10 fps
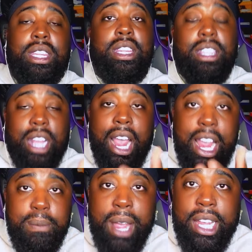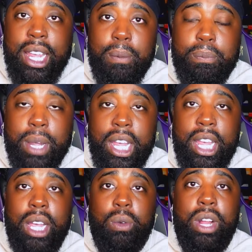They make it
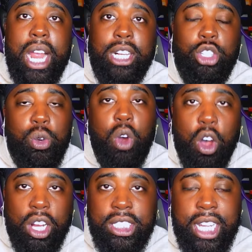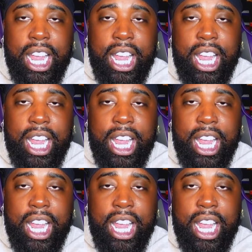big when they do all this